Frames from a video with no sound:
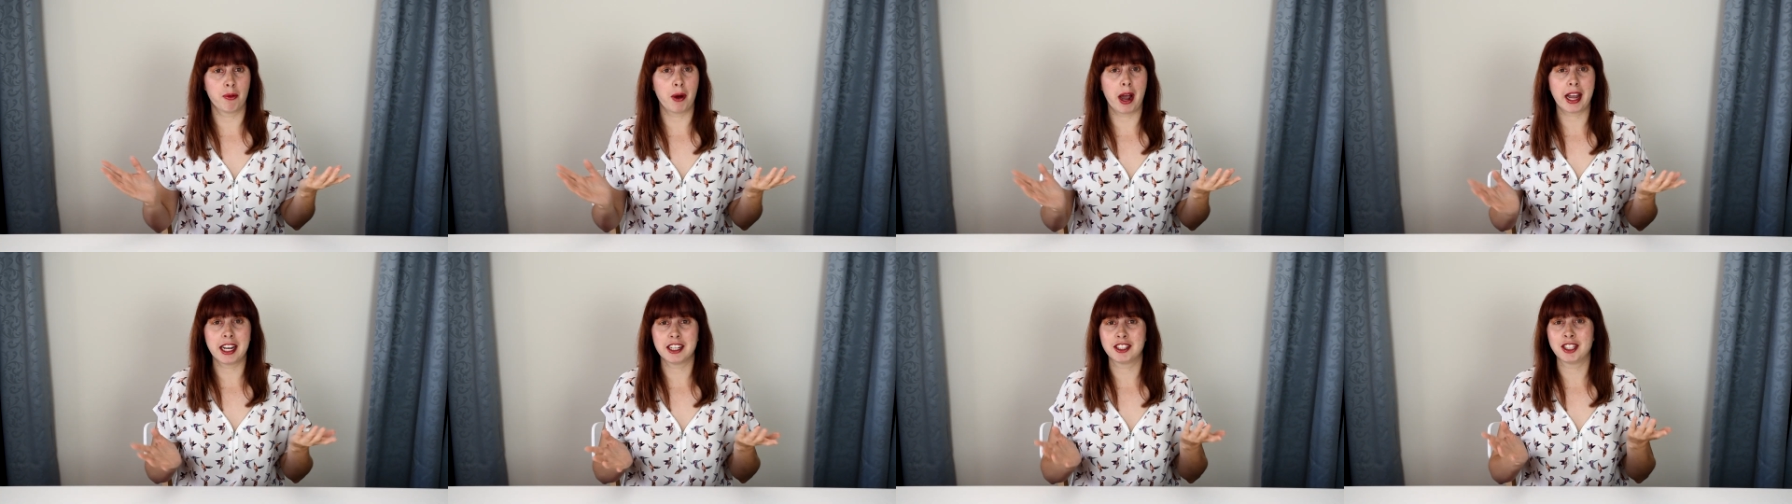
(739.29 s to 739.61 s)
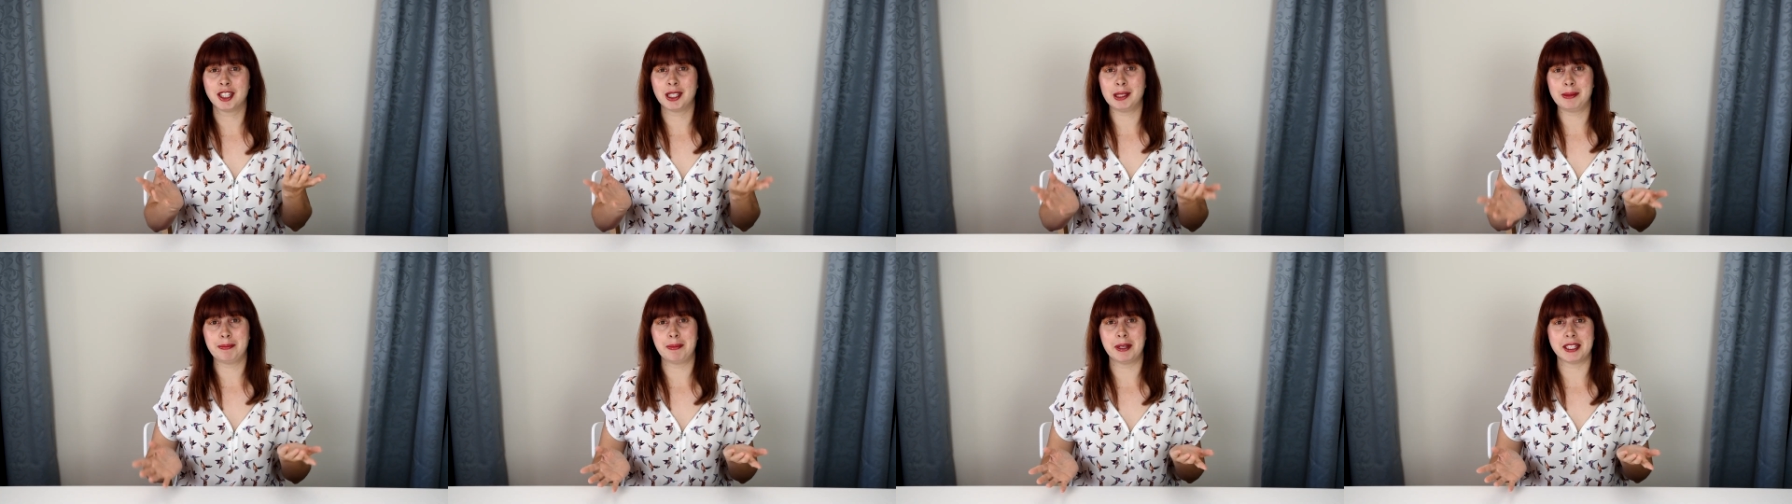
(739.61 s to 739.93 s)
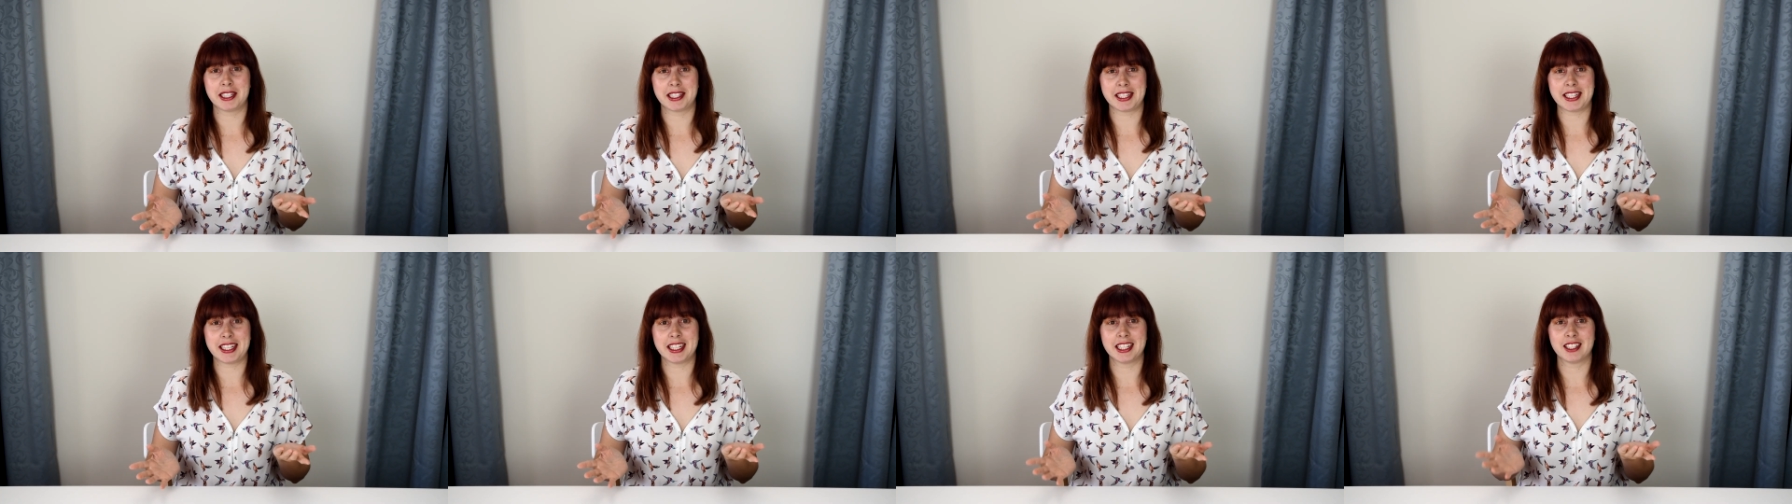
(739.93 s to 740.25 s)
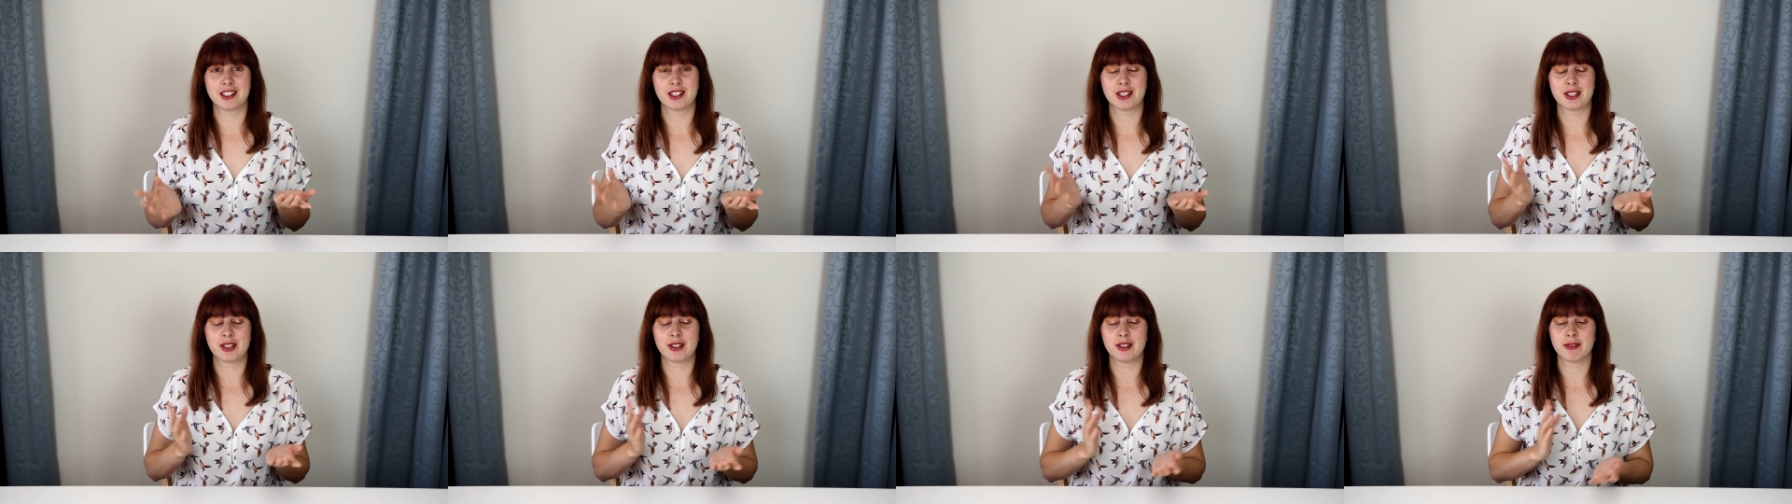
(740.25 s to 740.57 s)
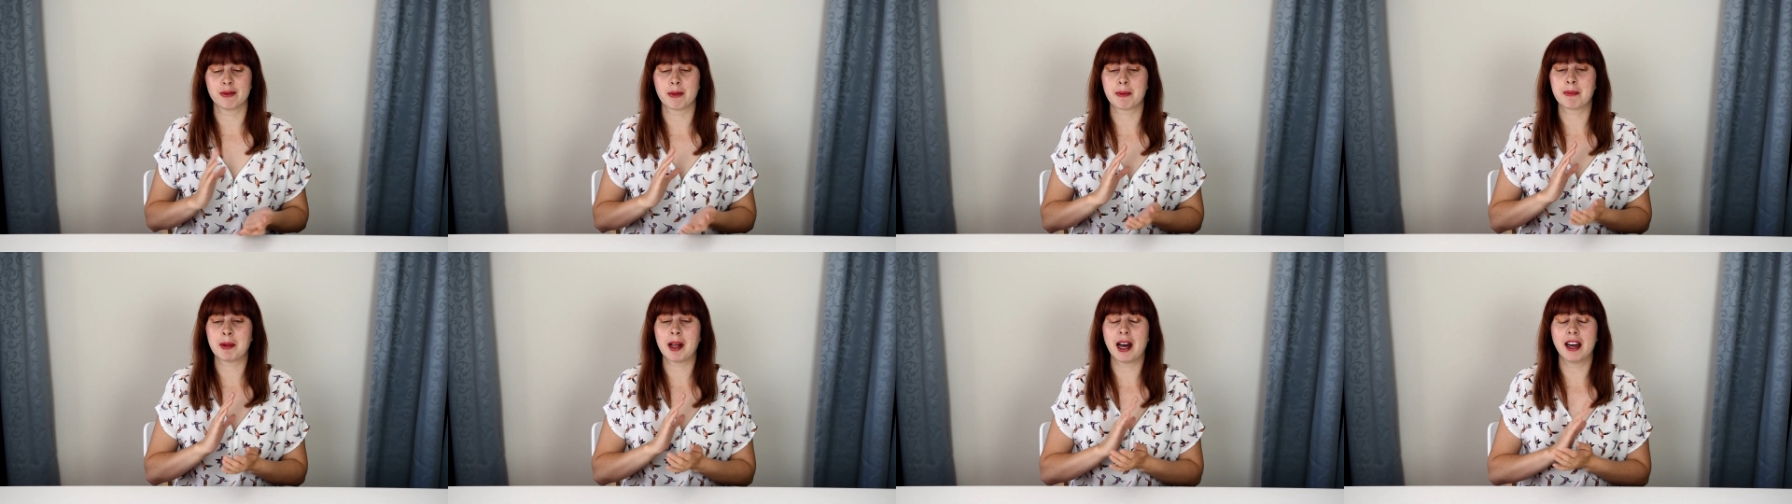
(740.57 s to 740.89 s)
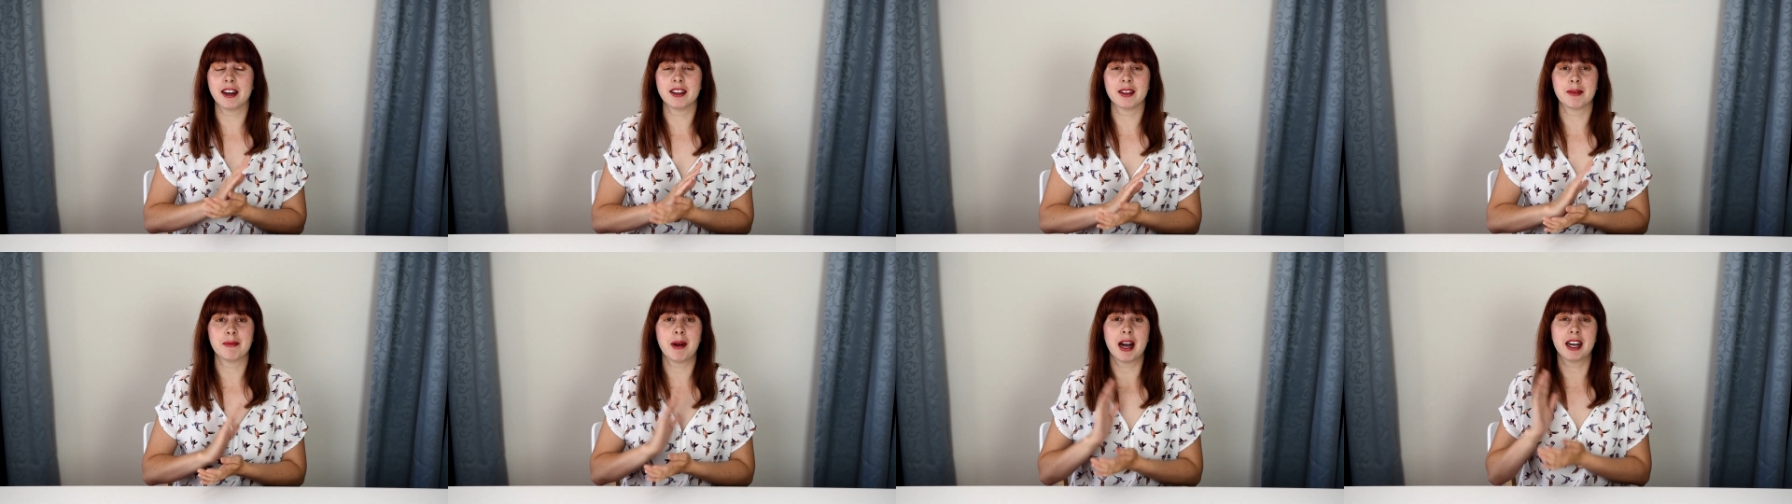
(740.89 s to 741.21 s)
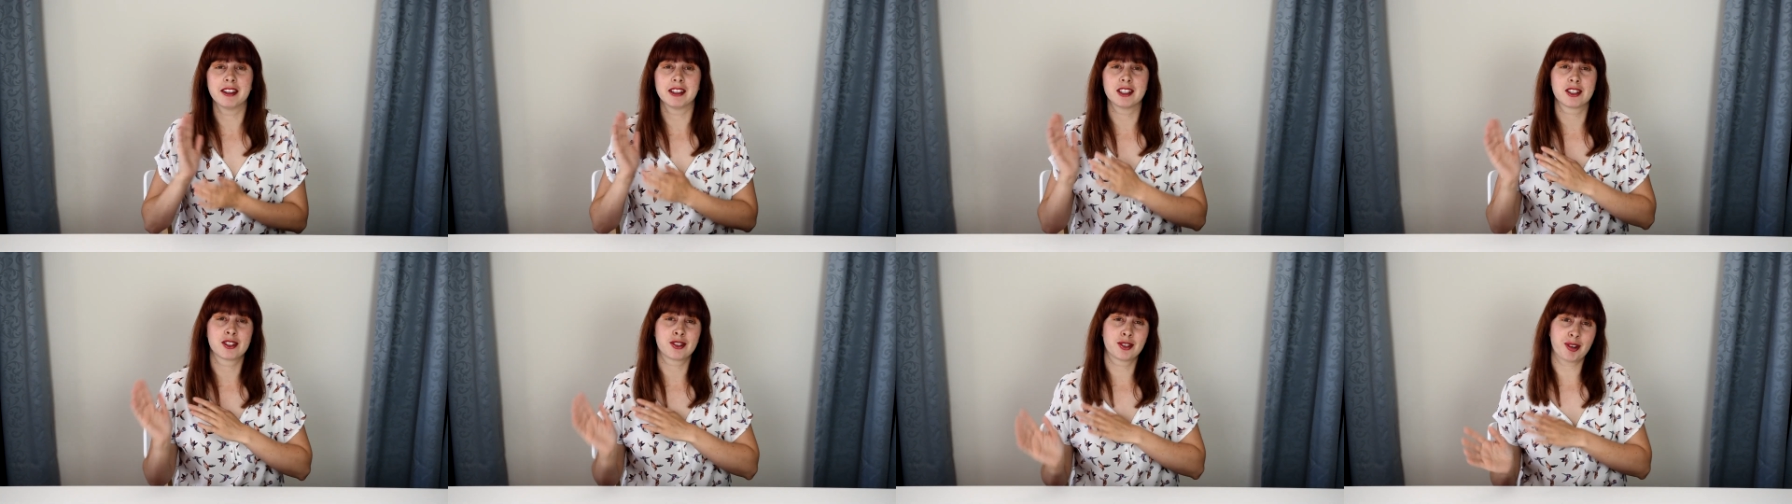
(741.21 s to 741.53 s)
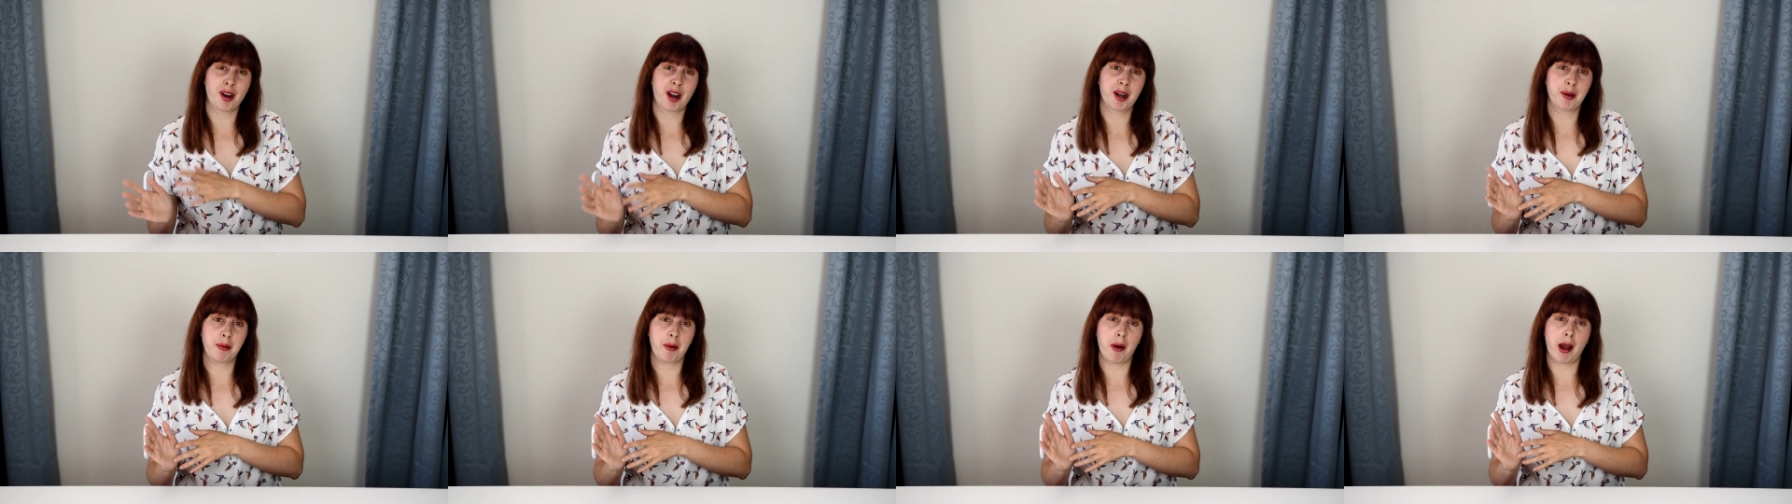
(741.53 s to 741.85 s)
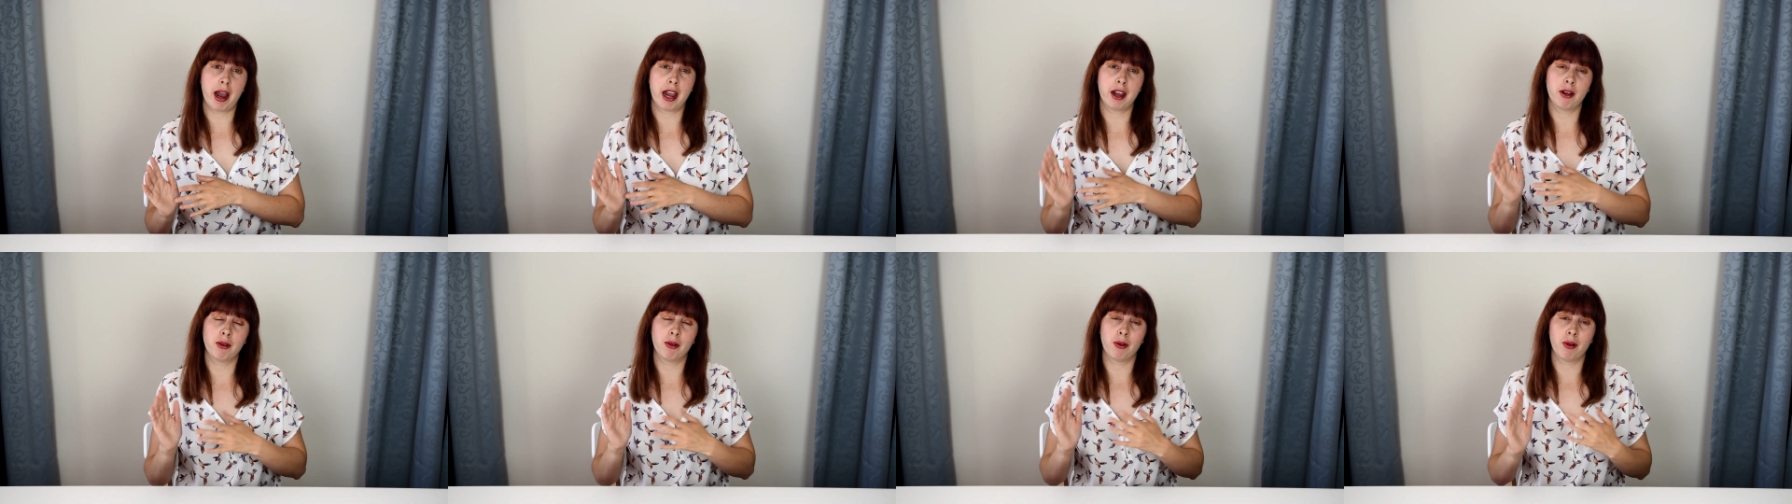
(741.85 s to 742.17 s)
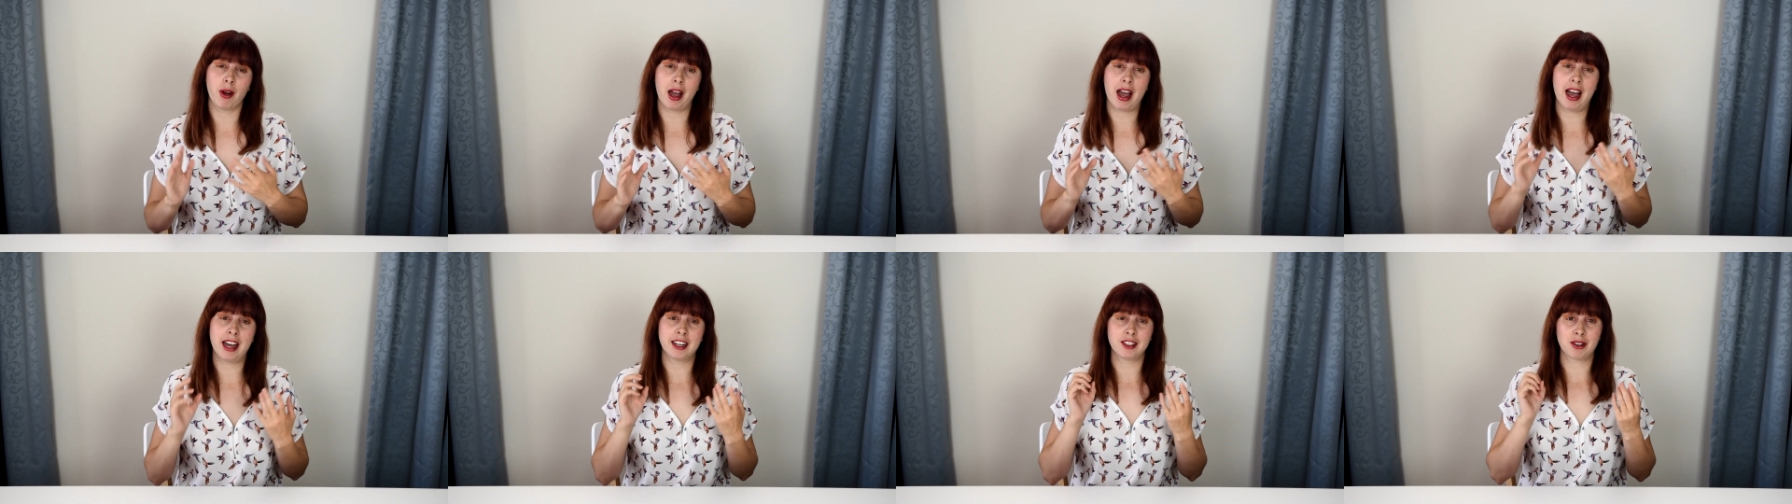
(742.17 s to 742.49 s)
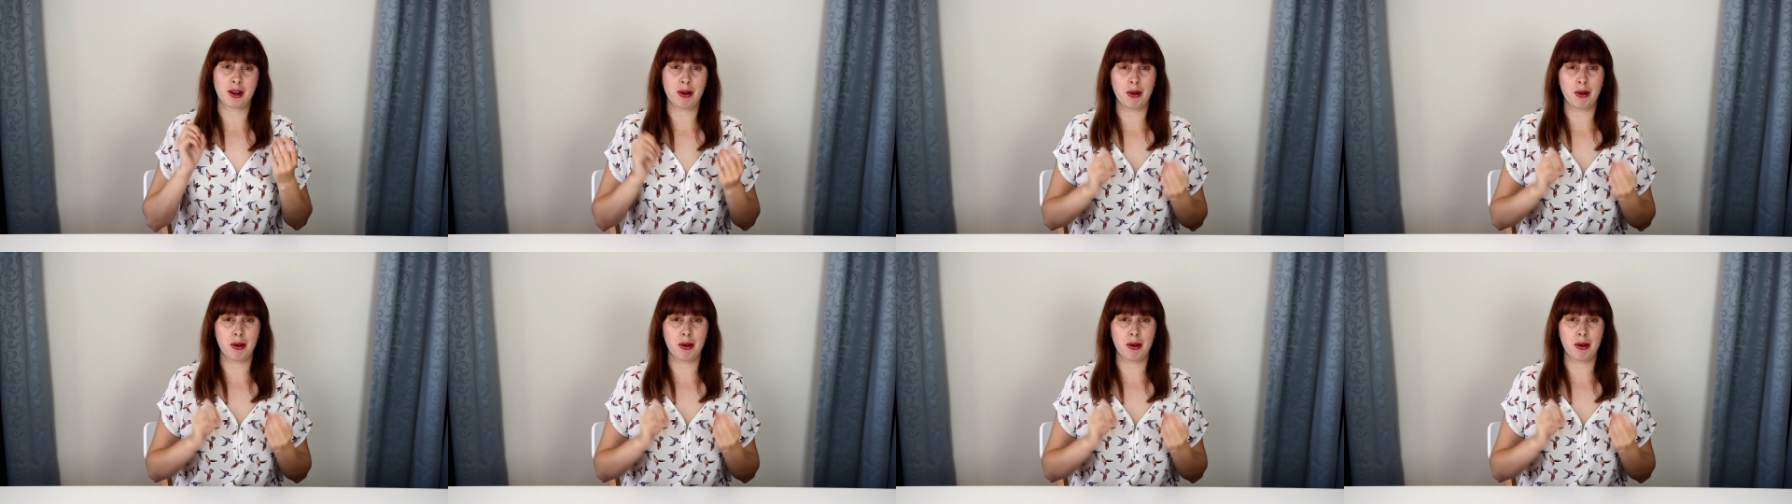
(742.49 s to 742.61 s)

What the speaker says: way too busy to reply to them either straight away or at